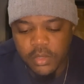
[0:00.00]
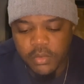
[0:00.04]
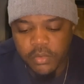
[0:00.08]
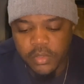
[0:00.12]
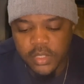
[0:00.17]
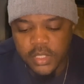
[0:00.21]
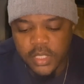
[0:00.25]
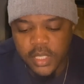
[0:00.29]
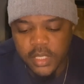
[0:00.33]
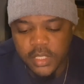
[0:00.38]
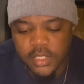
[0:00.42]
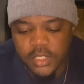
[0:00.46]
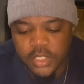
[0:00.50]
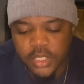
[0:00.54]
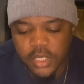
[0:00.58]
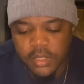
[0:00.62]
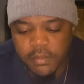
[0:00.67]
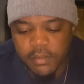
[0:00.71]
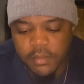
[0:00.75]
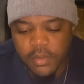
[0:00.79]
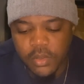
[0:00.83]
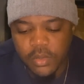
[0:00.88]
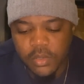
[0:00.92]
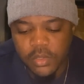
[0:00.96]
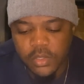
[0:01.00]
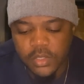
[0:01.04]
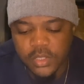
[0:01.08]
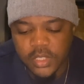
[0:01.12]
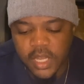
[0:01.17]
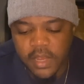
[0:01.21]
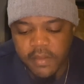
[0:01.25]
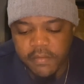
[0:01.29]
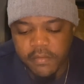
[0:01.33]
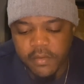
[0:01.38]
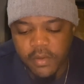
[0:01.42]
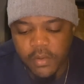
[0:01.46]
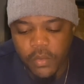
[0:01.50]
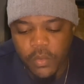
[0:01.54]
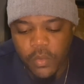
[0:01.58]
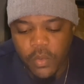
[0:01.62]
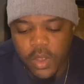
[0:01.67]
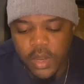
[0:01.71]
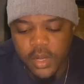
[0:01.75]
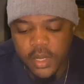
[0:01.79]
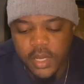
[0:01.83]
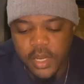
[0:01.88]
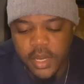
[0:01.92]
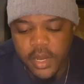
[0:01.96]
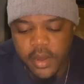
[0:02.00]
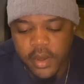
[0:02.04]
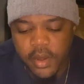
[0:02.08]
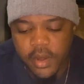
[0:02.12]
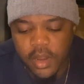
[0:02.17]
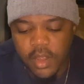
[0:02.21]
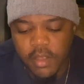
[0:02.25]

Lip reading: retention bonus after 1 year